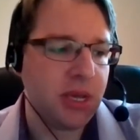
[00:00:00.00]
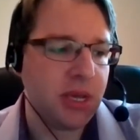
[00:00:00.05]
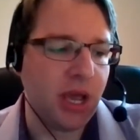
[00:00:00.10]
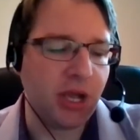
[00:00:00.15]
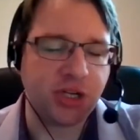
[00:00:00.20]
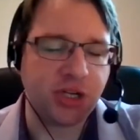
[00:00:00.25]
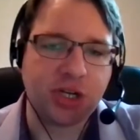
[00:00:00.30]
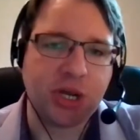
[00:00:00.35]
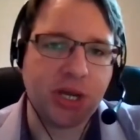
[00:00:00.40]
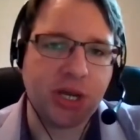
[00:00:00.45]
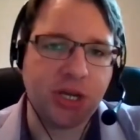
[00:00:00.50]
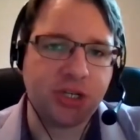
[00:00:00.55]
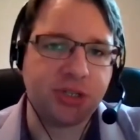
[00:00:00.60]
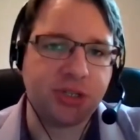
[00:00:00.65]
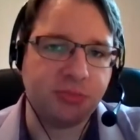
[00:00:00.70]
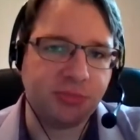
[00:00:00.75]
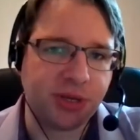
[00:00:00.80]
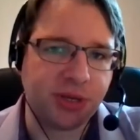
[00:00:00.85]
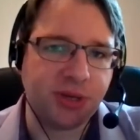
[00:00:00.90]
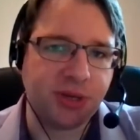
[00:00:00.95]

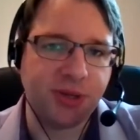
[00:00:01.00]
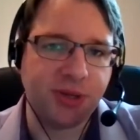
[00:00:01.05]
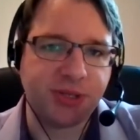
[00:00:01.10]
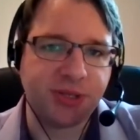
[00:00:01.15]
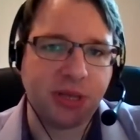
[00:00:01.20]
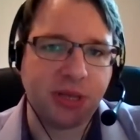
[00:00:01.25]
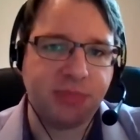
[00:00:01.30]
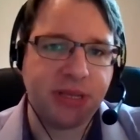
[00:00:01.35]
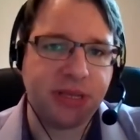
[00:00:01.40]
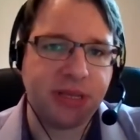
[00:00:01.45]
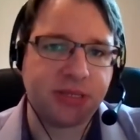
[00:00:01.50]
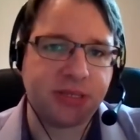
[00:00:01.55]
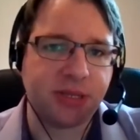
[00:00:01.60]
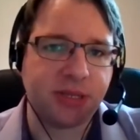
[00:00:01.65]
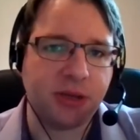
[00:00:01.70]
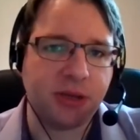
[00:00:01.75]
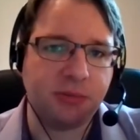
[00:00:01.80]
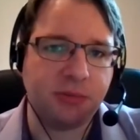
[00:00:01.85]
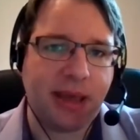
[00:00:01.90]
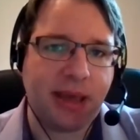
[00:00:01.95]
education because they've been
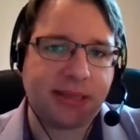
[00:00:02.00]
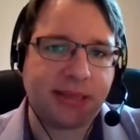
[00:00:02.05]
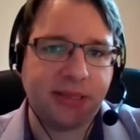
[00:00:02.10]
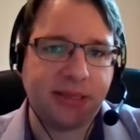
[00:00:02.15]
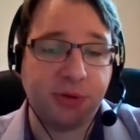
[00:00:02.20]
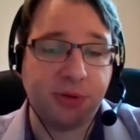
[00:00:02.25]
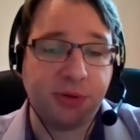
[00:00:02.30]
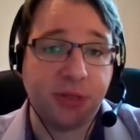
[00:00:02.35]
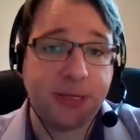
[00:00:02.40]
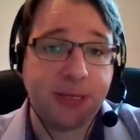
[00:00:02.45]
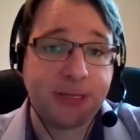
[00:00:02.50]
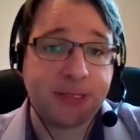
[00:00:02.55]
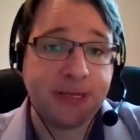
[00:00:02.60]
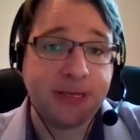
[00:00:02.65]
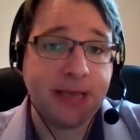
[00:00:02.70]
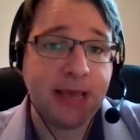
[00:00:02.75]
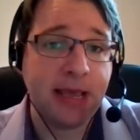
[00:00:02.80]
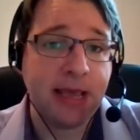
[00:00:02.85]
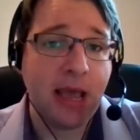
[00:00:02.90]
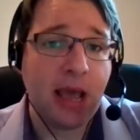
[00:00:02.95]
so badly bullied.
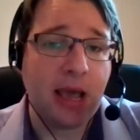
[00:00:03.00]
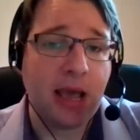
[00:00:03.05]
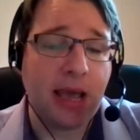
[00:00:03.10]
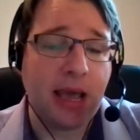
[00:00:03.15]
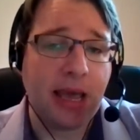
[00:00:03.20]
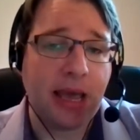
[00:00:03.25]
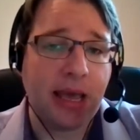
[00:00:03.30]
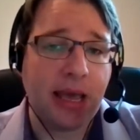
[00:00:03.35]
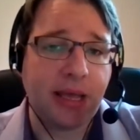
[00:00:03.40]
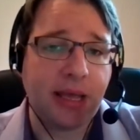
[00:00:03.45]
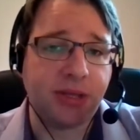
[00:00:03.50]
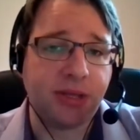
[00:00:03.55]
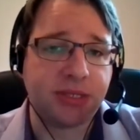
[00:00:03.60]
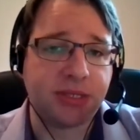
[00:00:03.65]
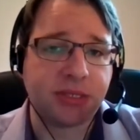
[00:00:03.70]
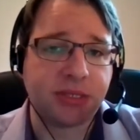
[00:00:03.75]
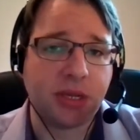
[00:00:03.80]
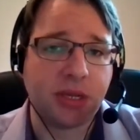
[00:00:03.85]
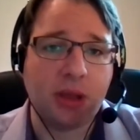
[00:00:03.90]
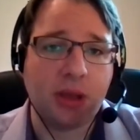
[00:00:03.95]
And,
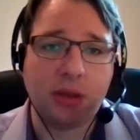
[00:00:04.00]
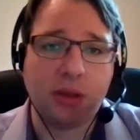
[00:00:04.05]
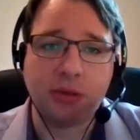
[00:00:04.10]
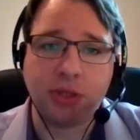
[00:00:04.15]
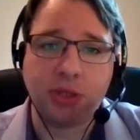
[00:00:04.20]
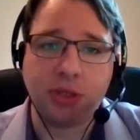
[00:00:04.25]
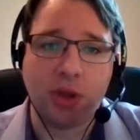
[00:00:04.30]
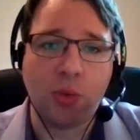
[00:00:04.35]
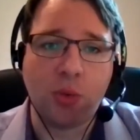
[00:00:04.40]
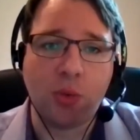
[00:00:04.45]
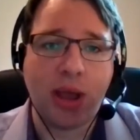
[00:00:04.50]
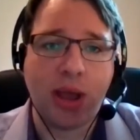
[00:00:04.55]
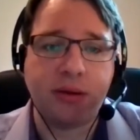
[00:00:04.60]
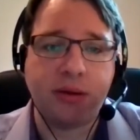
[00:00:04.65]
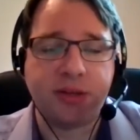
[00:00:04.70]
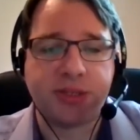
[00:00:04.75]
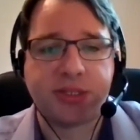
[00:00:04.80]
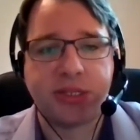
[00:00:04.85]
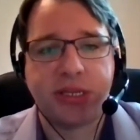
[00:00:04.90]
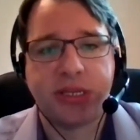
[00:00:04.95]
you know, where
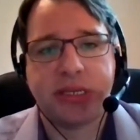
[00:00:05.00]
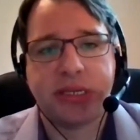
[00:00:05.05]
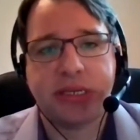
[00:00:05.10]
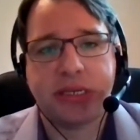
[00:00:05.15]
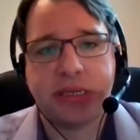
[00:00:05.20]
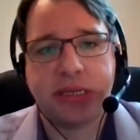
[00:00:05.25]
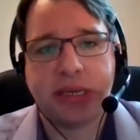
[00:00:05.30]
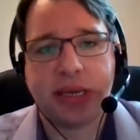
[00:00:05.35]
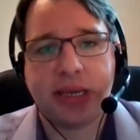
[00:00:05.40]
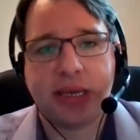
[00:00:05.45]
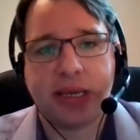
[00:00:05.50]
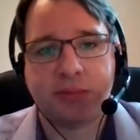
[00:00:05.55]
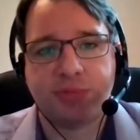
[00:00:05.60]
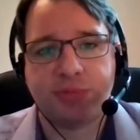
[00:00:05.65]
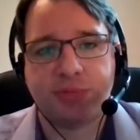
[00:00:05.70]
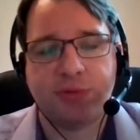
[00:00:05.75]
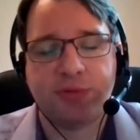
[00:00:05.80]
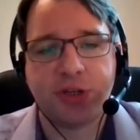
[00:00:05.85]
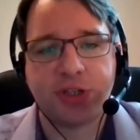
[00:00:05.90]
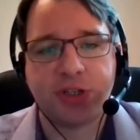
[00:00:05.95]
is the
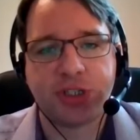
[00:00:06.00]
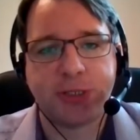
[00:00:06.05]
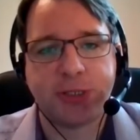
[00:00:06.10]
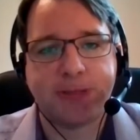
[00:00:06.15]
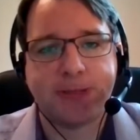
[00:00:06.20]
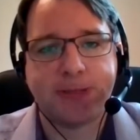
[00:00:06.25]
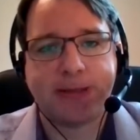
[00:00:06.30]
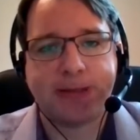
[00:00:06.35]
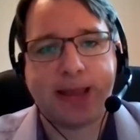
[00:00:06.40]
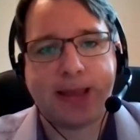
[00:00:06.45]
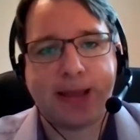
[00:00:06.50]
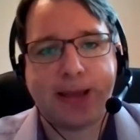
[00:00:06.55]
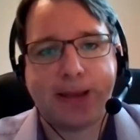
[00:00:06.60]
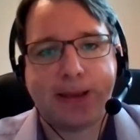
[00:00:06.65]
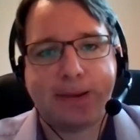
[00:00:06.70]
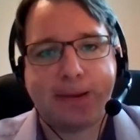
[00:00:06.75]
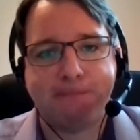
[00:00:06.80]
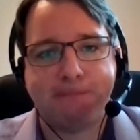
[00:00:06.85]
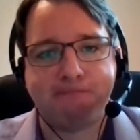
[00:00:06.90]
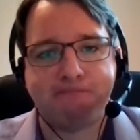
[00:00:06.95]
provision,
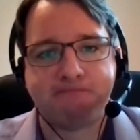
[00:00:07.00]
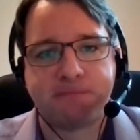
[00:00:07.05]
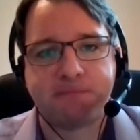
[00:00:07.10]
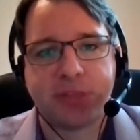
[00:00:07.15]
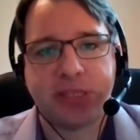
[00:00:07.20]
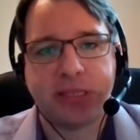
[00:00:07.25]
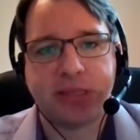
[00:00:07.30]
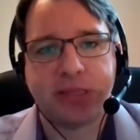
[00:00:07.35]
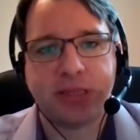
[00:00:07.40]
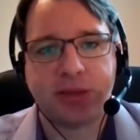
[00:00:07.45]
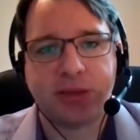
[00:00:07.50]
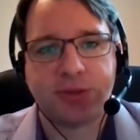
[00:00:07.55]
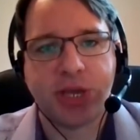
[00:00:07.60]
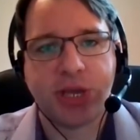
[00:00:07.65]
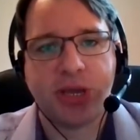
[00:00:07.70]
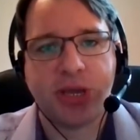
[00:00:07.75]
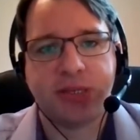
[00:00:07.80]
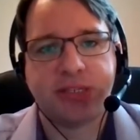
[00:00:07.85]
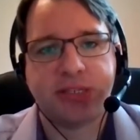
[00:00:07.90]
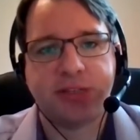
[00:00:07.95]
the
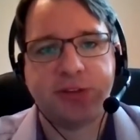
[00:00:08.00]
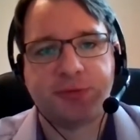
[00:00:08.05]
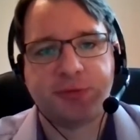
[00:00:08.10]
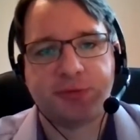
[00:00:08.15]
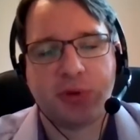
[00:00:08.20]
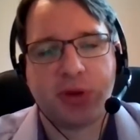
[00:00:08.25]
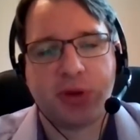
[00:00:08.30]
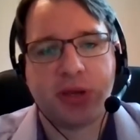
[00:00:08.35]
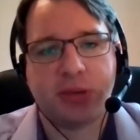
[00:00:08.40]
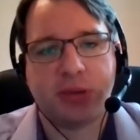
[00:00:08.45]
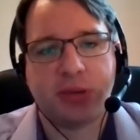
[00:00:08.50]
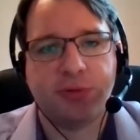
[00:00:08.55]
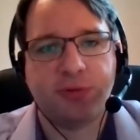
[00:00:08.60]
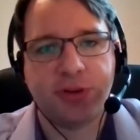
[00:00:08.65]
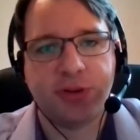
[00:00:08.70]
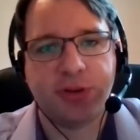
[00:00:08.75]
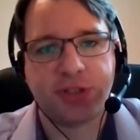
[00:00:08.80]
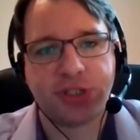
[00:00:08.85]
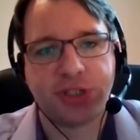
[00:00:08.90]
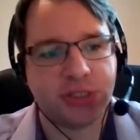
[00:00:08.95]
alternative
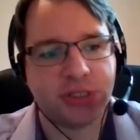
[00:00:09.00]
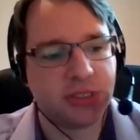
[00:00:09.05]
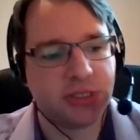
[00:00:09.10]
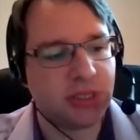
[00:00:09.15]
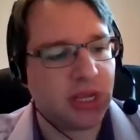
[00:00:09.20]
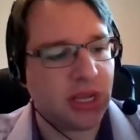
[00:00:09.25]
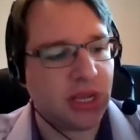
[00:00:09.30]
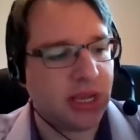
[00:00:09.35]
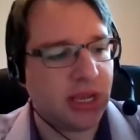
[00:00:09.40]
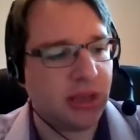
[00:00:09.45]
provision